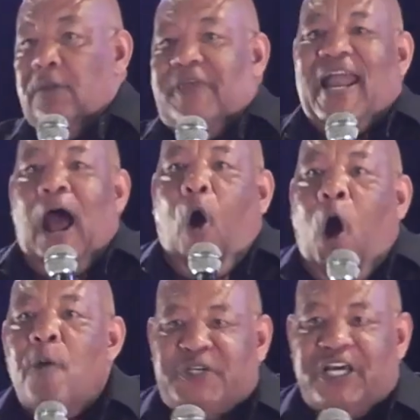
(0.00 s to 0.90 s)
There are
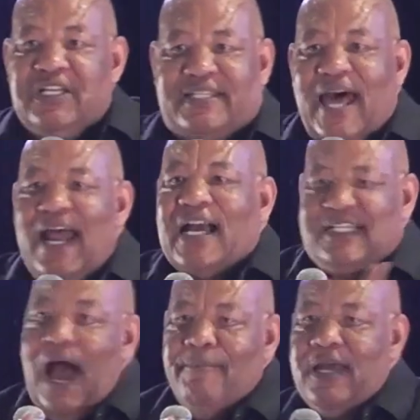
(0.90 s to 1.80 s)
options that are
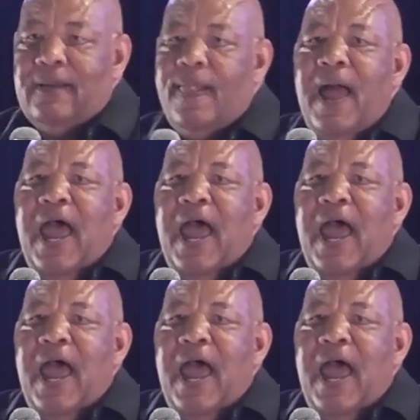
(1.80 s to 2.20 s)
coming,